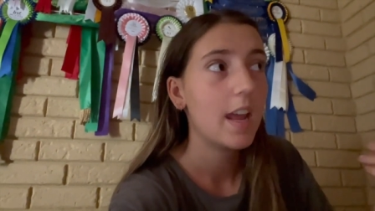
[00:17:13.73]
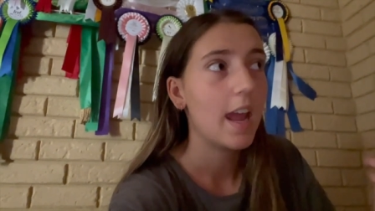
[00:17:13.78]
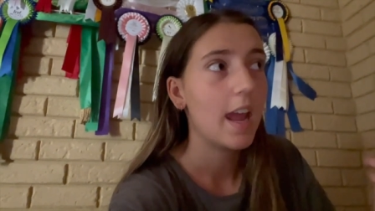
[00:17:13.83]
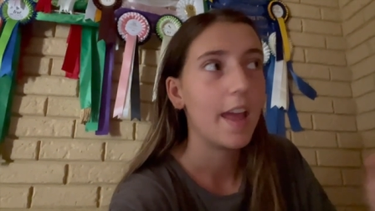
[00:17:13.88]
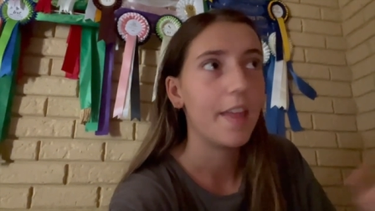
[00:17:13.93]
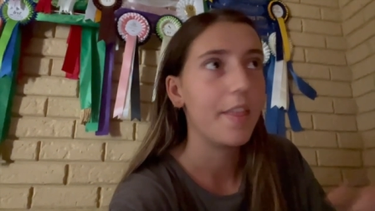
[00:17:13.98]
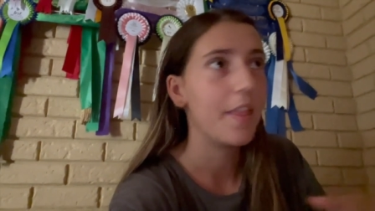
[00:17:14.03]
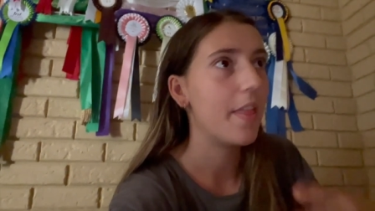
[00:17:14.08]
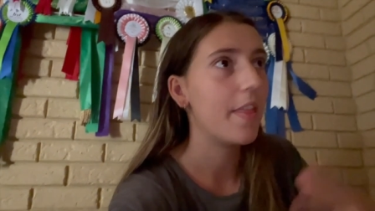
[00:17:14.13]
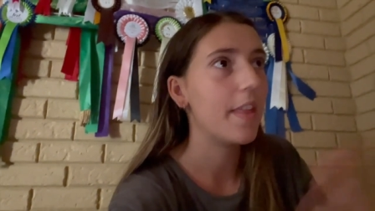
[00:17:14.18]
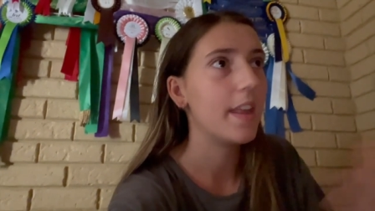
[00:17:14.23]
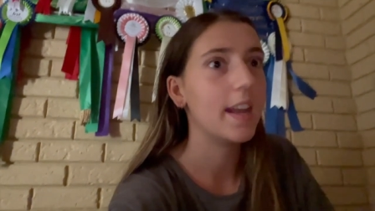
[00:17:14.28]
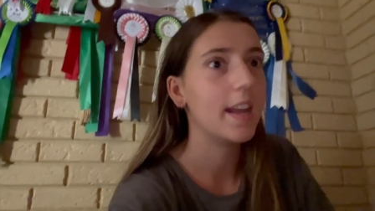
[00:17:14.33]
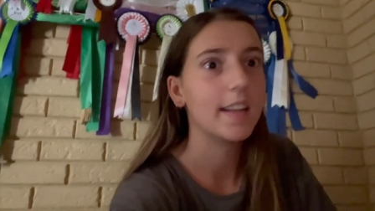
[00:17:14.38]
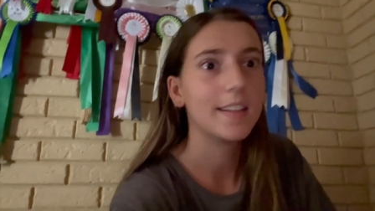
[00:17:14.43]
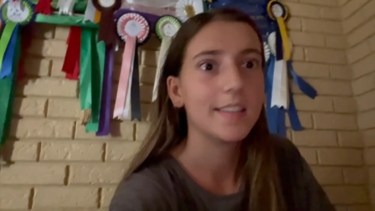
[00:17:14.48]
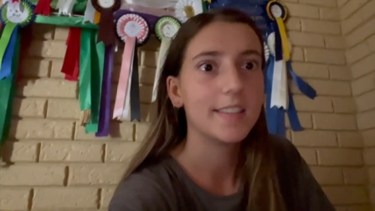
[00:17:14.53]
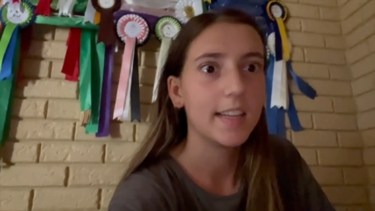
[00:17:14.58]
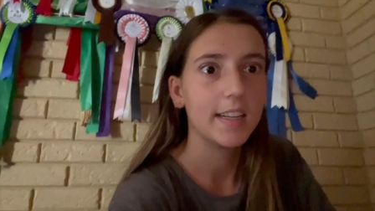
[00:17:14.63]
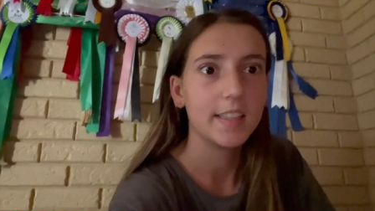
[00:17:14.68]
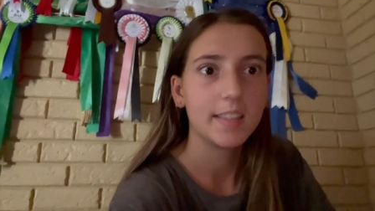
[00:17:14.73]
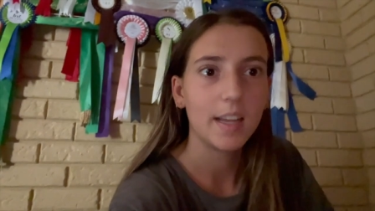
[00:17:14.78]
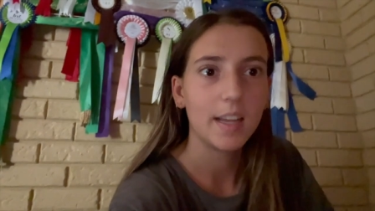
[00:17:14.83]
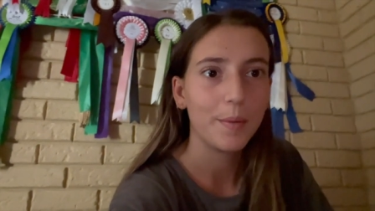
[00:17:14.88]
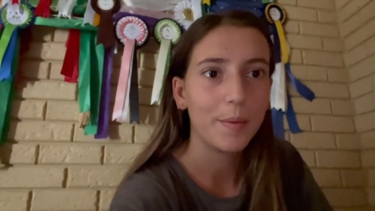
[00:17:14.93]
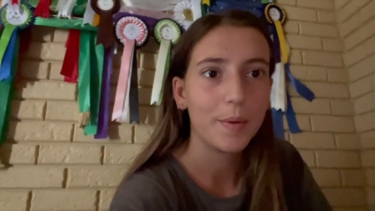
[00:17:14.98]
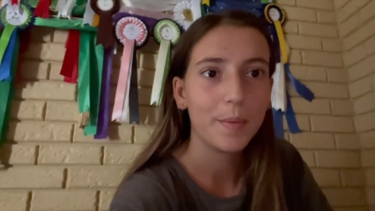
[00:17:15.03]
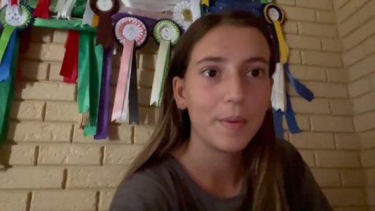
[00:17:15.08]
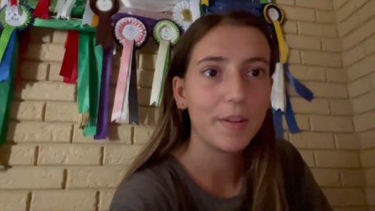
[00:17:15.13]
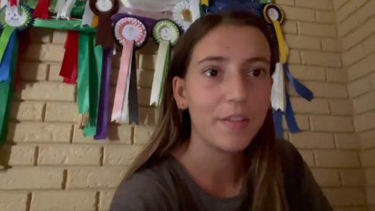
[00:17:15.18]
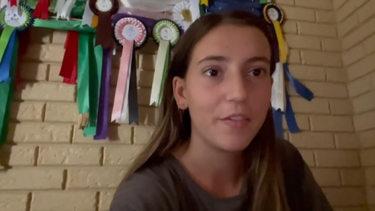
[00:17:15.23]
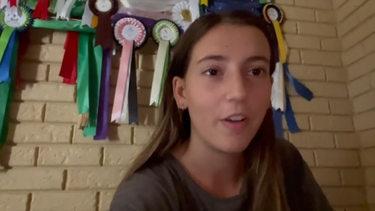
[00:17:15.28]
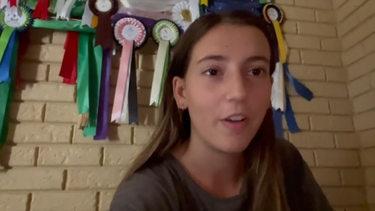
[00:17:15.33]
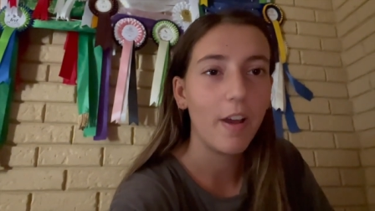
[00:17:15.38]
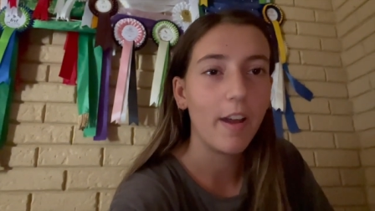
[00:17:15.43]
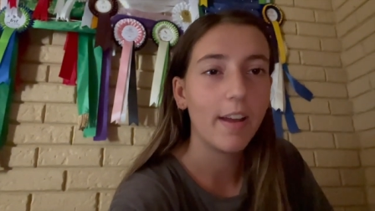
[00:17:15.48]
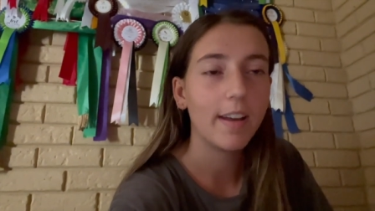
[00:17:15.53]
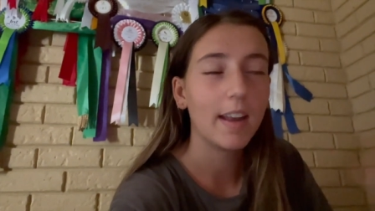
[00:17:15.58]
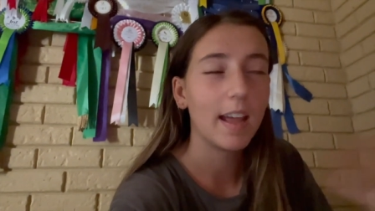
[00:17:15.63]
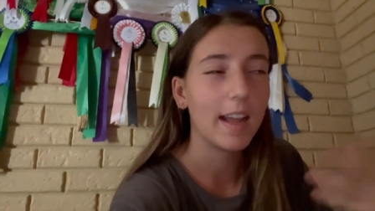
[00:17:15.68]
And then the next six he would be
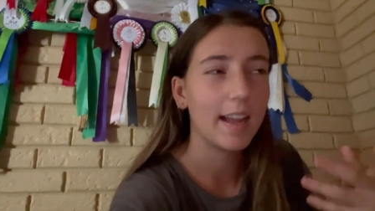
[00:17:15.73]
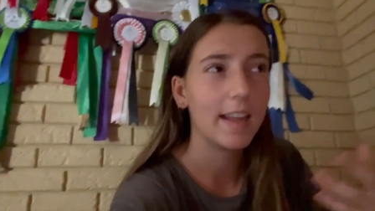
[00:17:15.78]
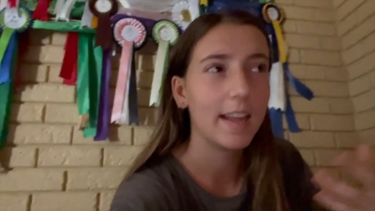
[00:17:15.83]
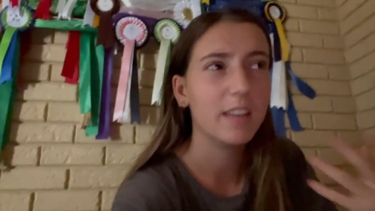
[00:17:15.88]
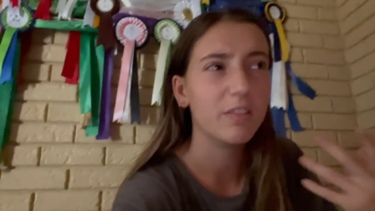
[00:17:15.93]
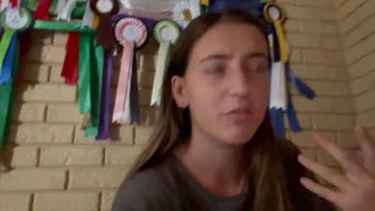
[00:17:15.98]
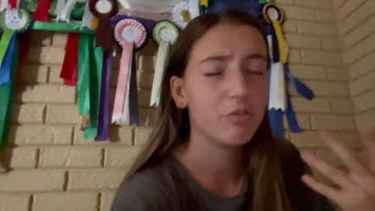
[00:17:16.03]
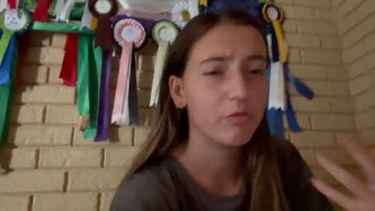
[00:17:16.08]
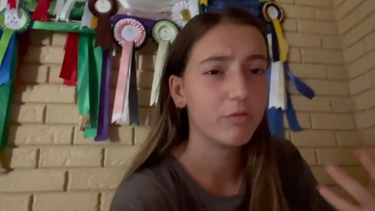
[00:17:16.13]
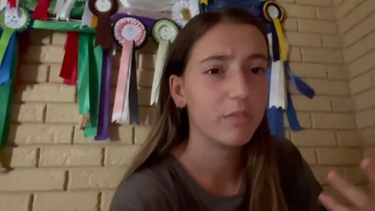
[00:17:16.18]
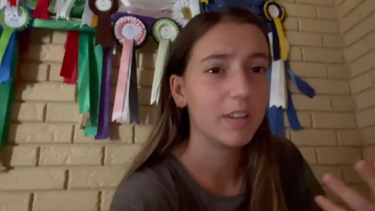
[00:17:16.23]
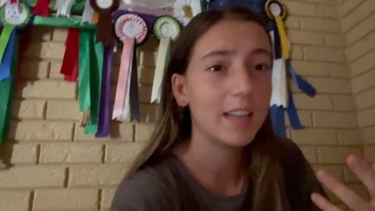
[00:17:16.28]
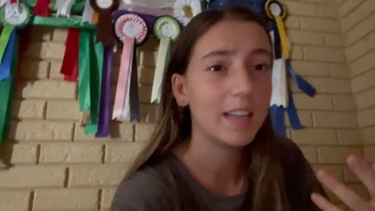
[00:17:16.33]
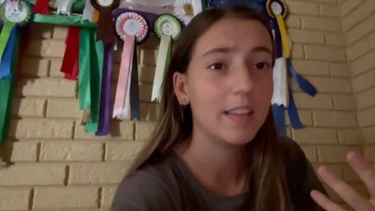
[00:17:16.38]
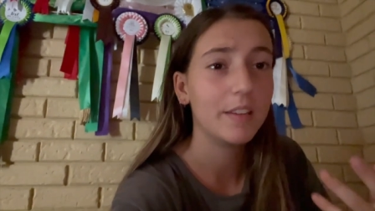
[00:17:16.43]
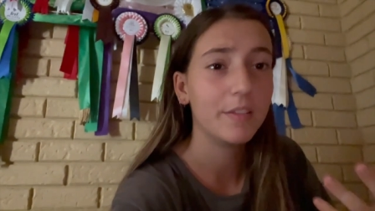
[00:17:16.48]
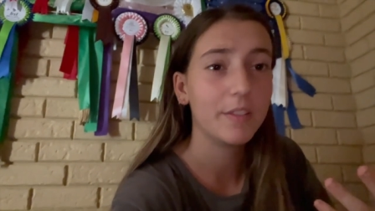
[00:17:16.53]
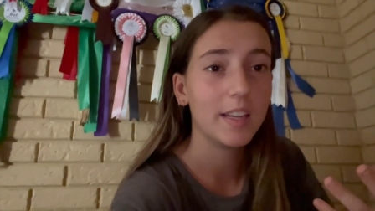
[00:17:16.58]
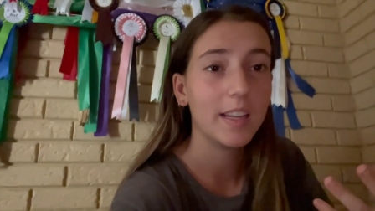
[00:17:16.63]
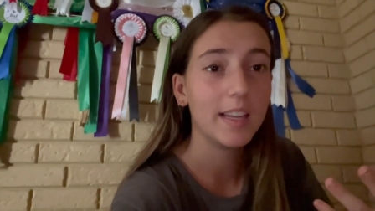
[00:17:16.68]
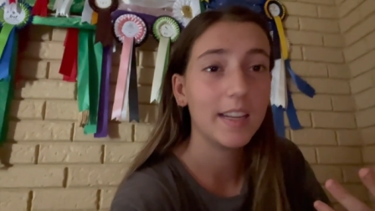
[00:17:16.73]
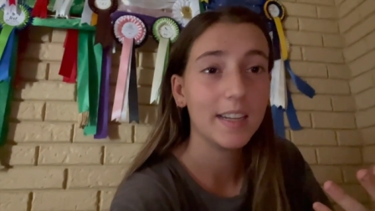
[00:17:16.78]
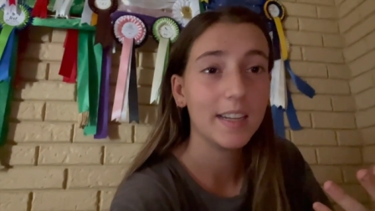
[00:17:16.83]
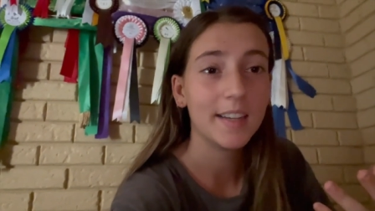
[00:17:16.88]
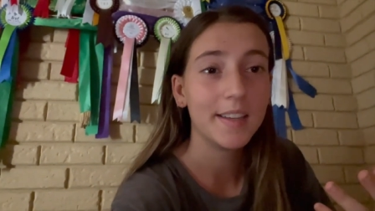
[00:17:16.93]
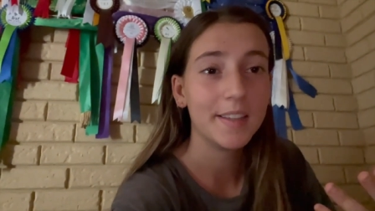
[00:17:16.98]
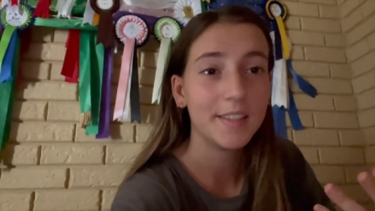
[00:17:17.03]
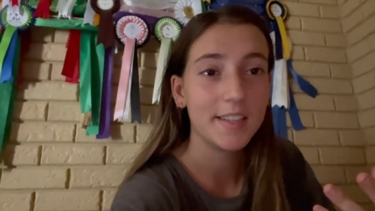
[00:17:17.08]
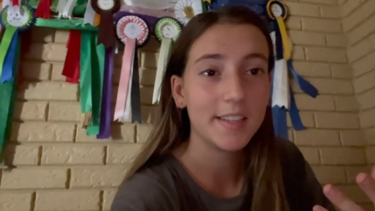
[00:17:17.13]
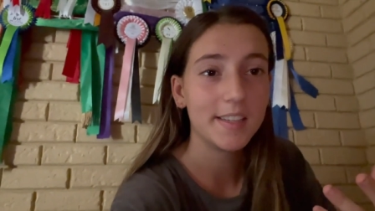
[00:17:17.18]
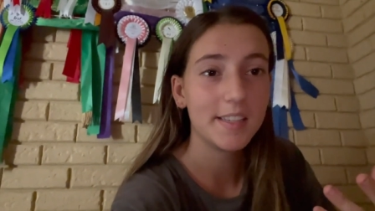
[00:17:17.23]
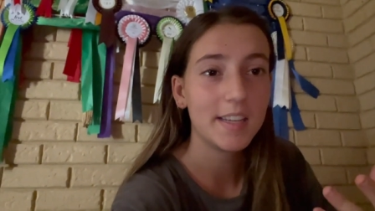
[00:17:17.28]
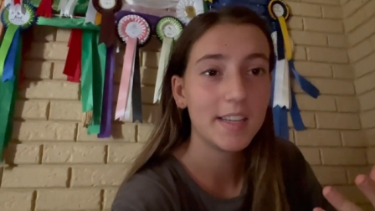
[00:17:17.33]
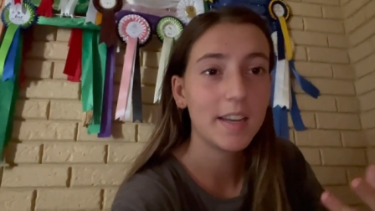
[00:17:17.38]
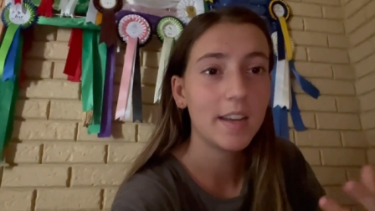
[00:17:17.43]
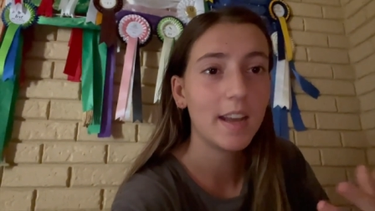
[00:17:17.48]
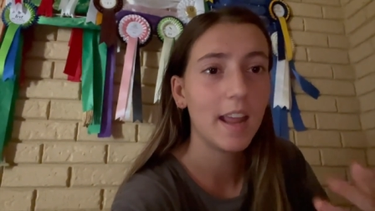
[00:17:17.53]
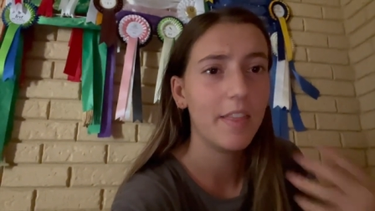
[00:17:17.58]
fine. Like it's really, really inconsistent.